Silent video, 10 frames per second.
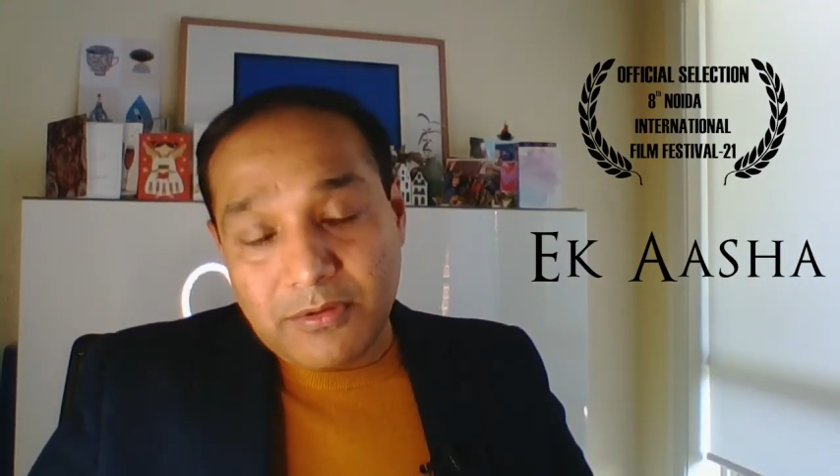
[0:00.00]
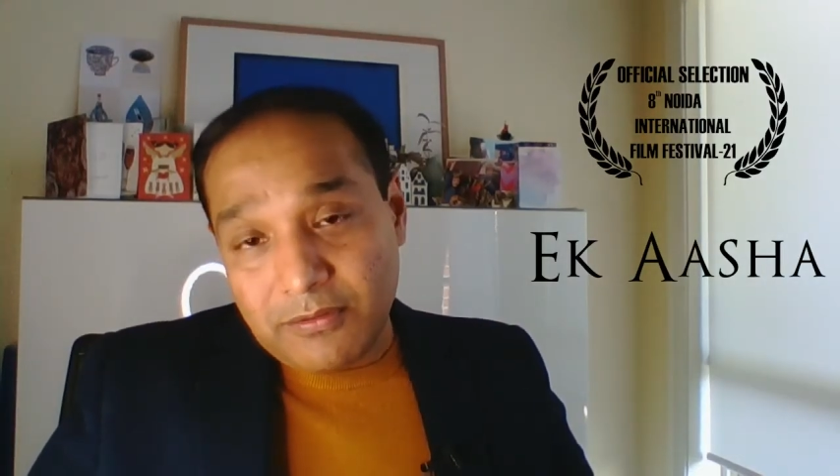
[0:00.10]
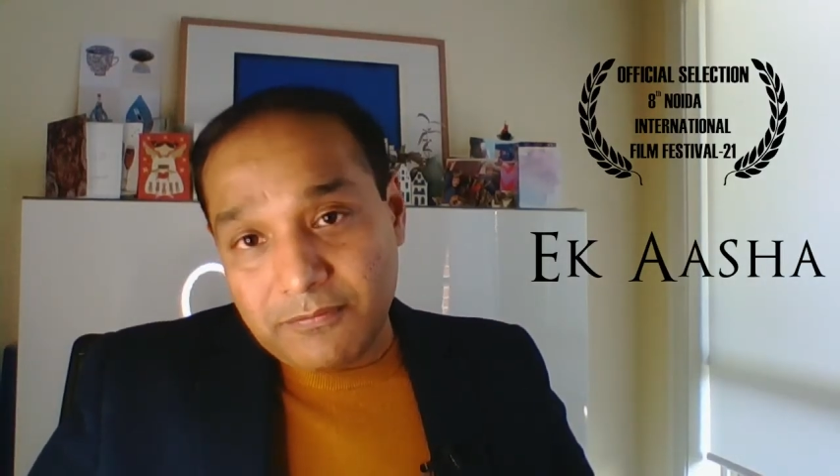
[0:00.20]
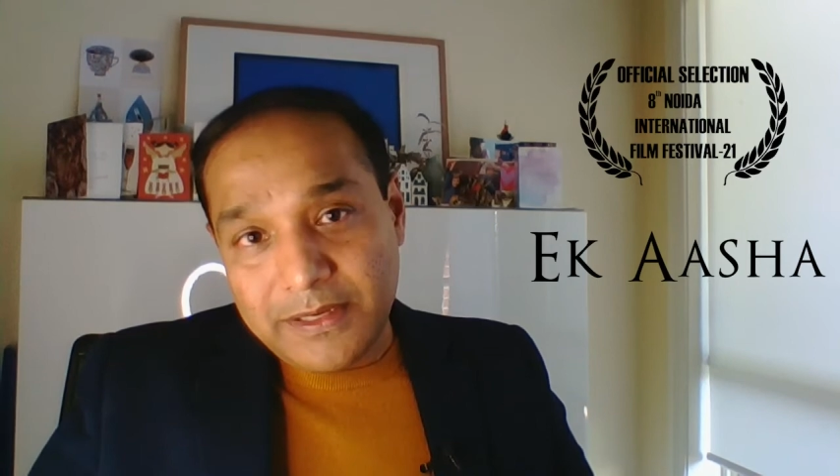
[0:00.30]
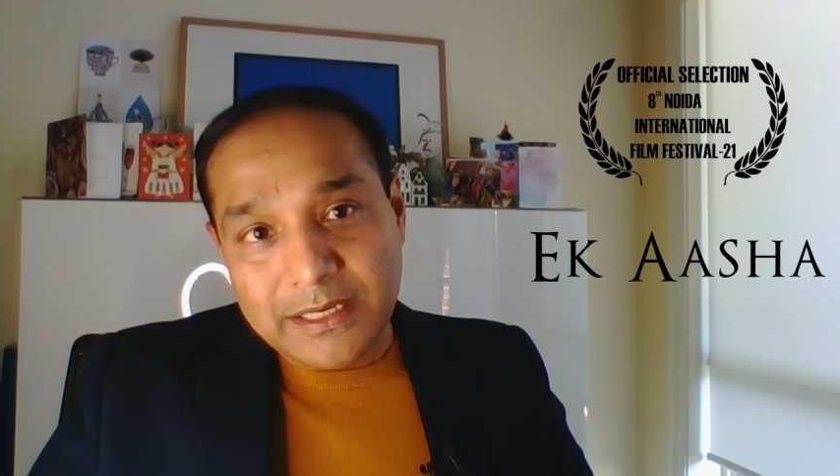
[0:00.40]

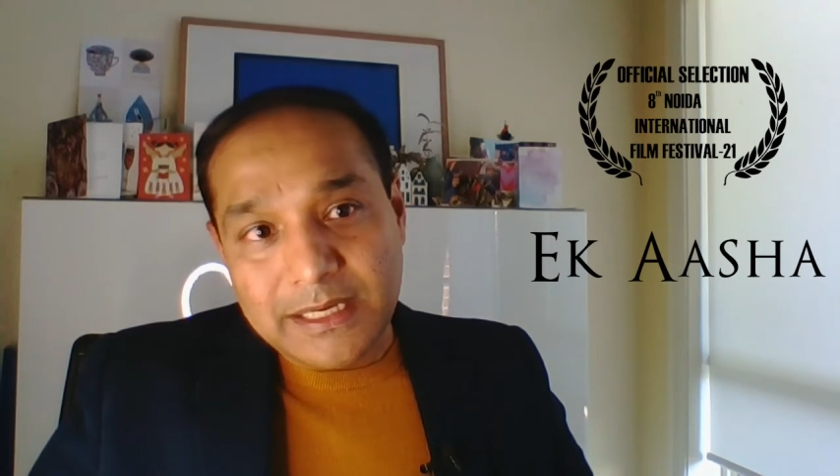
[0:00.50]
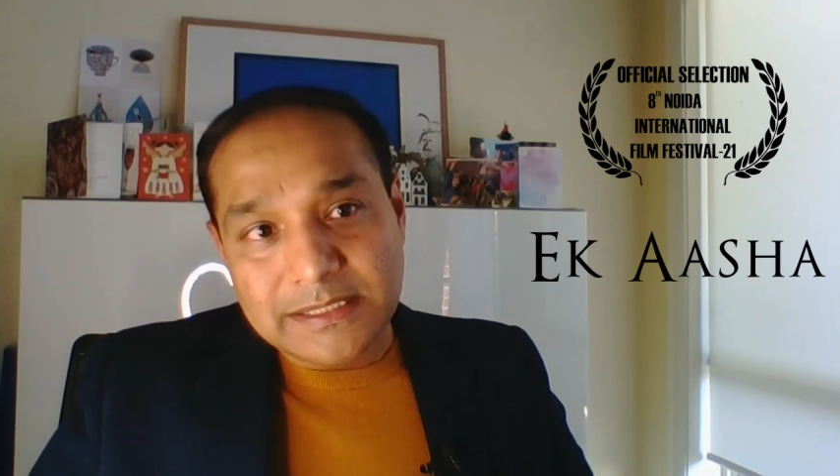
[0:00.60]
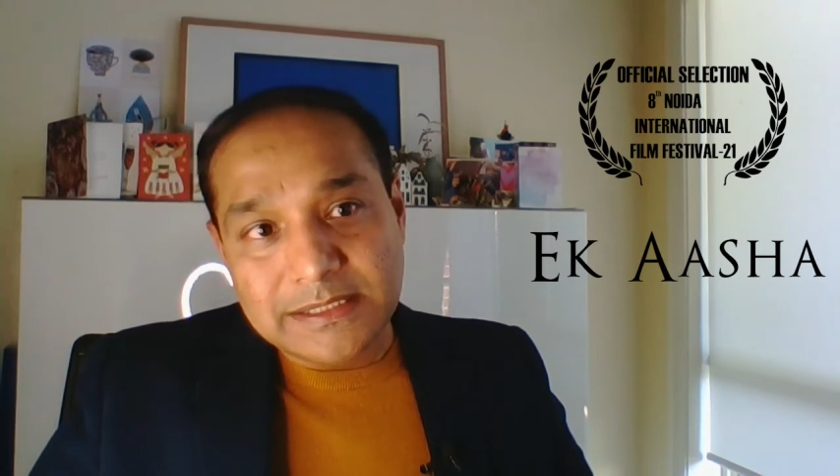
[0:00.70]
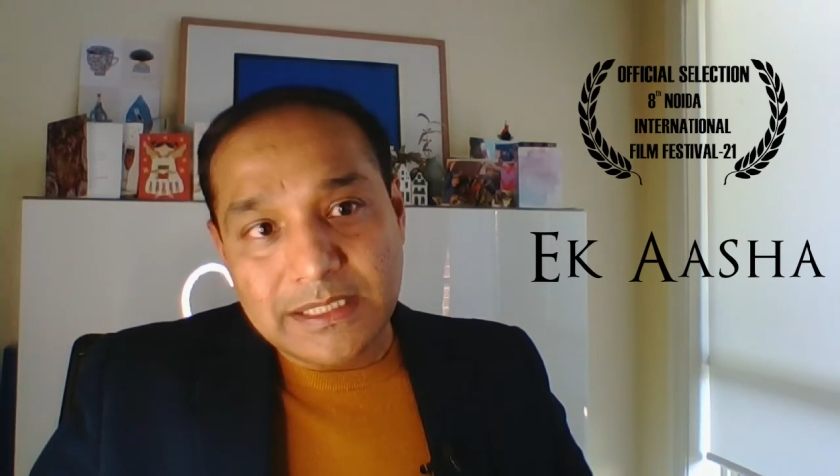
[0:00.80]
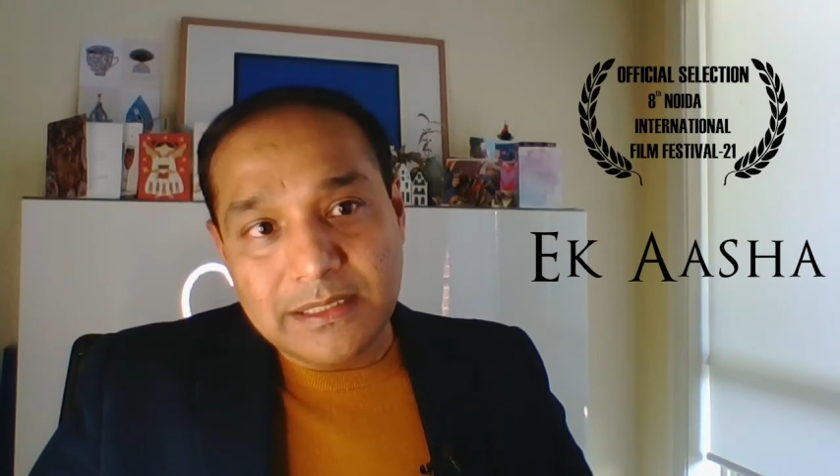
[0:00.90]
of
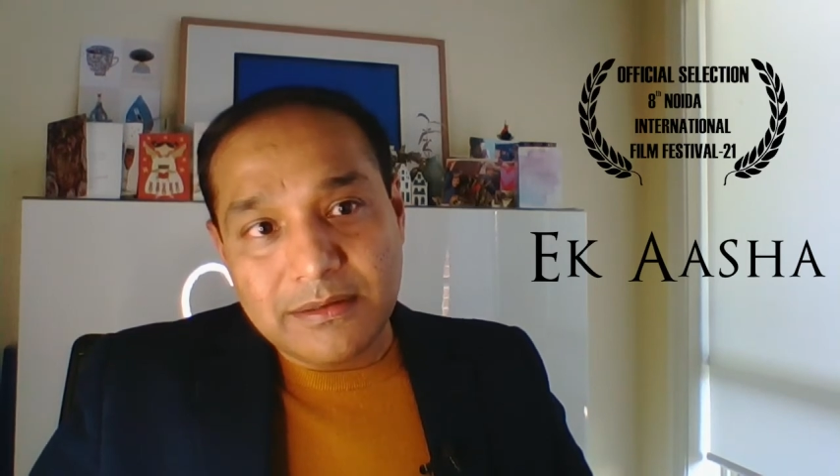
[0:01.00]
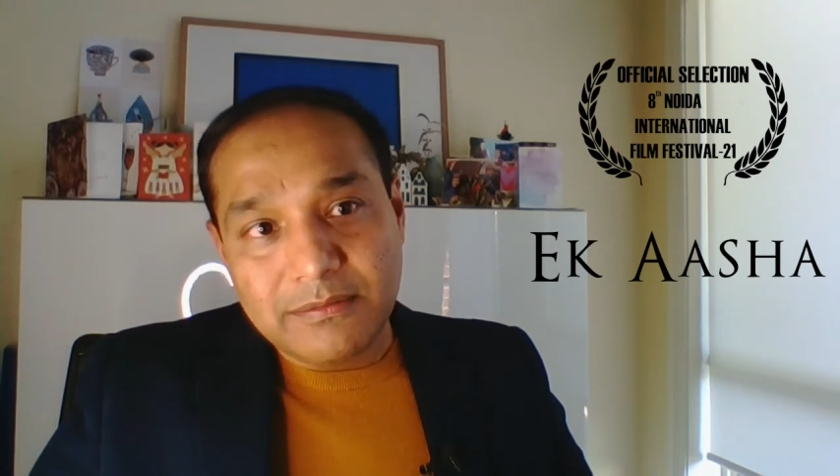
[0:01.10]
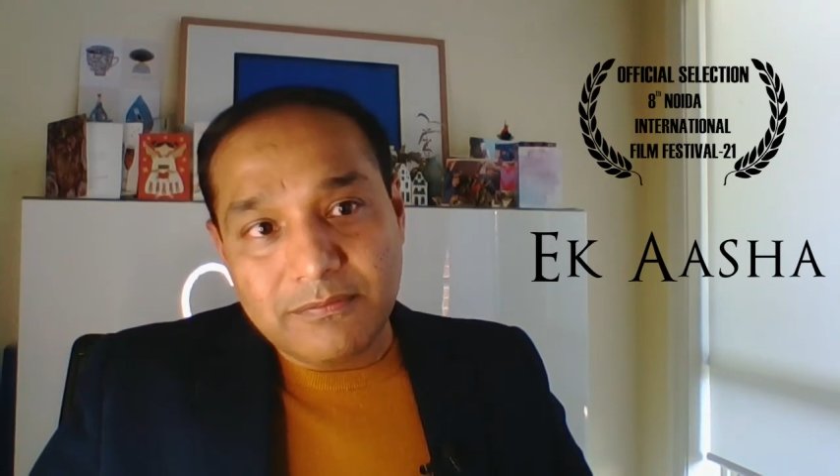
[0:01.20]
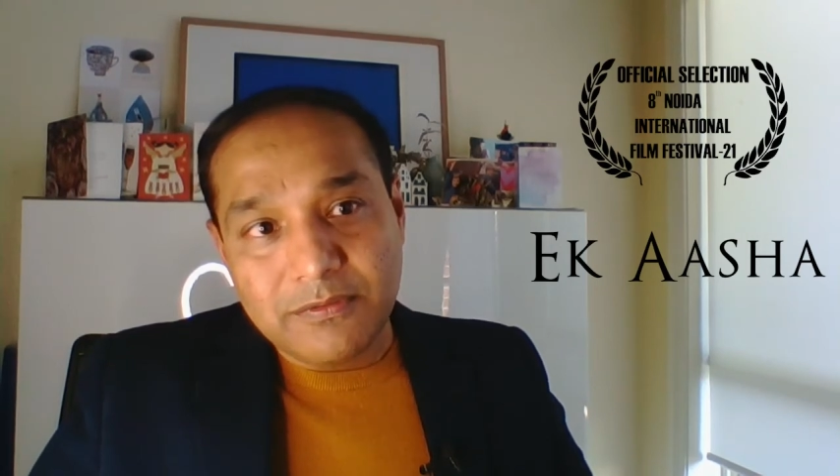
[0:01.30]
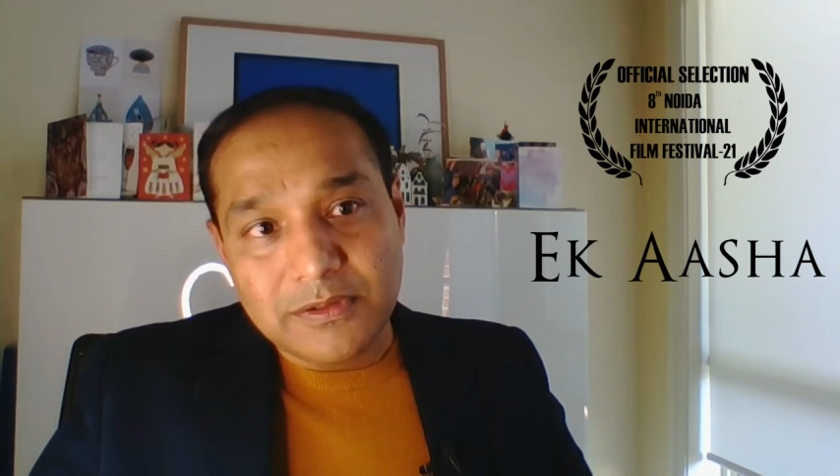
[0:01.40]
Aasha
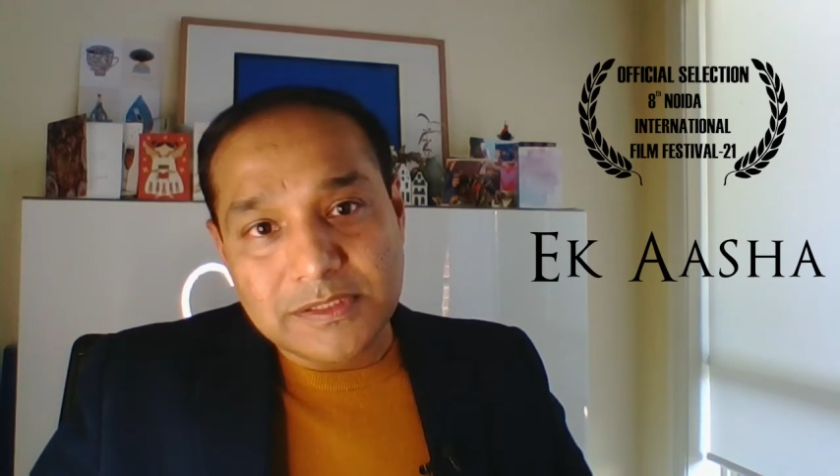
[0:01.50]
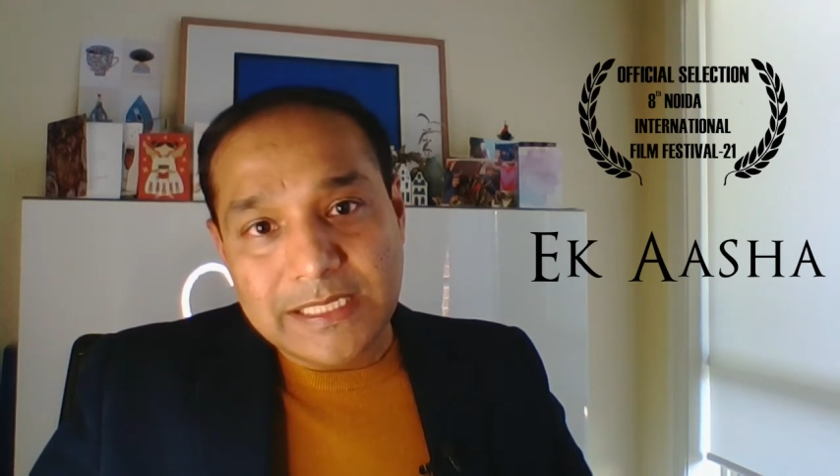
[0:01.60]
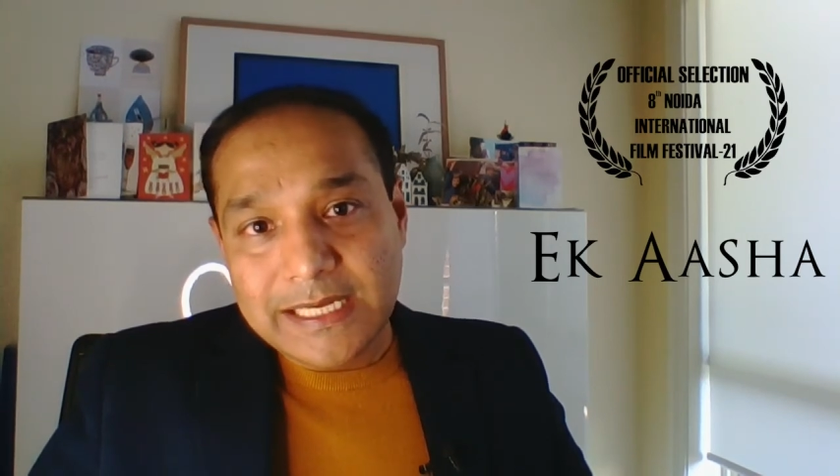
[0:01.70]
was